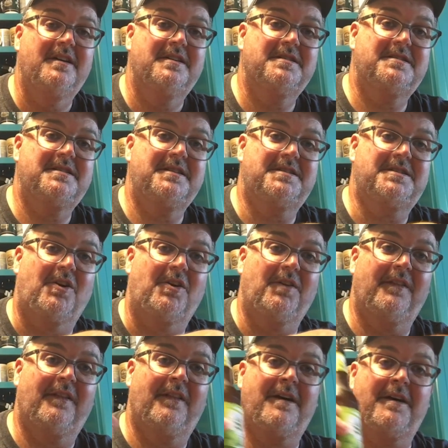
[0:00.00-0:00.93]
sea
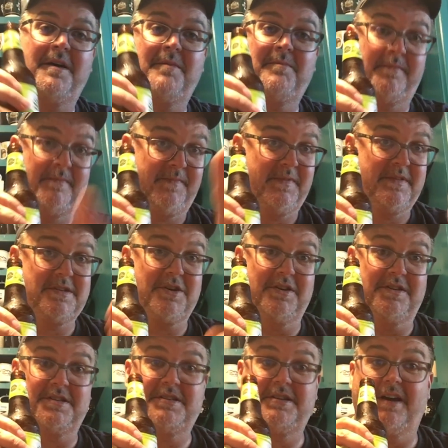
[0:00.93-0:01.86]
salt and lime.
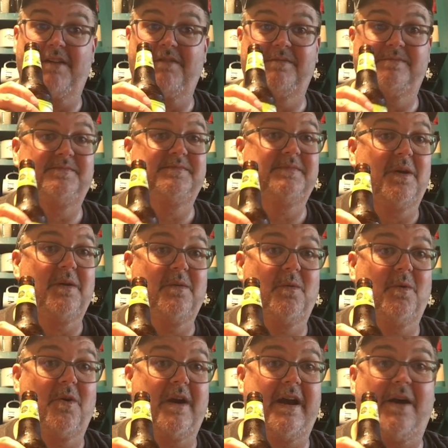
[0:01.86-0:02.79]
Good stuff.
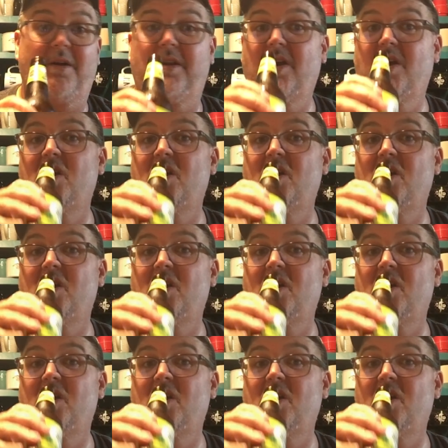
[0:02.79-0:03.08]
We're out.